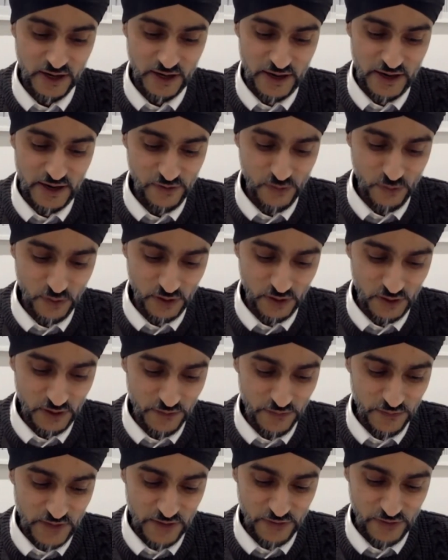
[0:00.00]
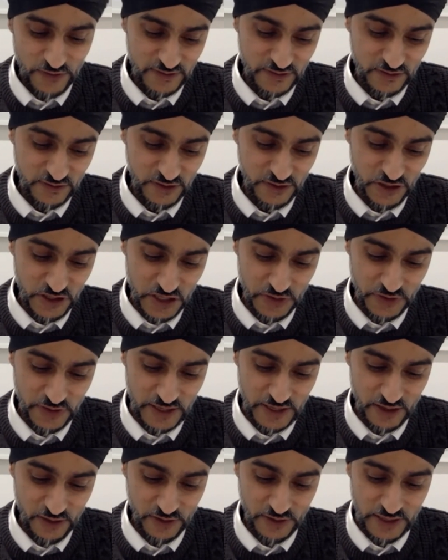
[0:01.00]
Every studio
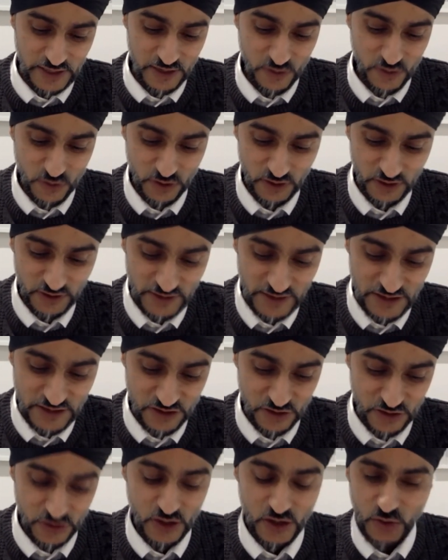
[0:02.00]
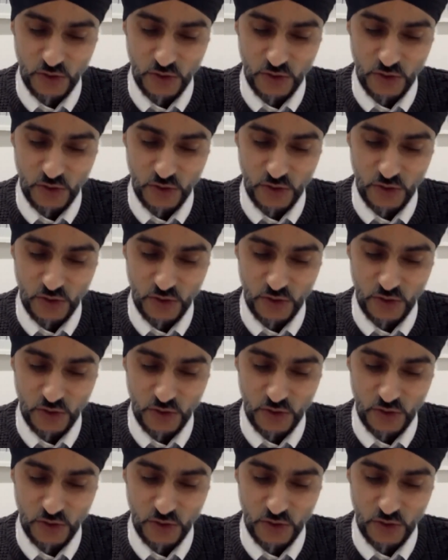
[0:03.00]
in our organization